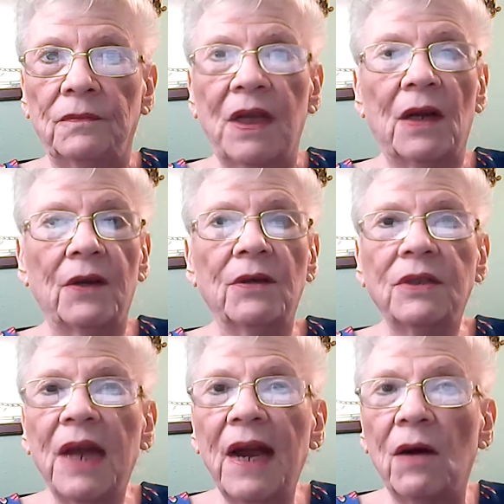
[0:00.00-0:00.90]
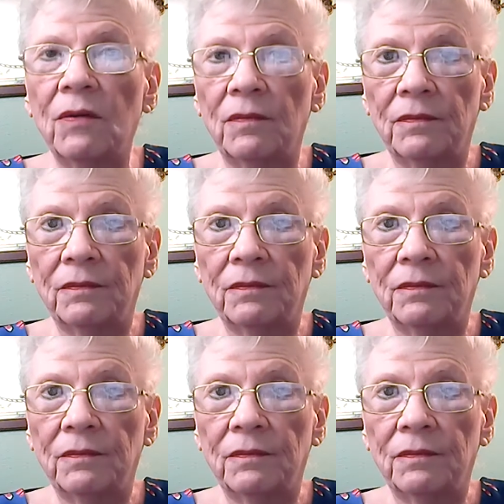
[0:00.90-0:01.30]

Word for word: in a little town.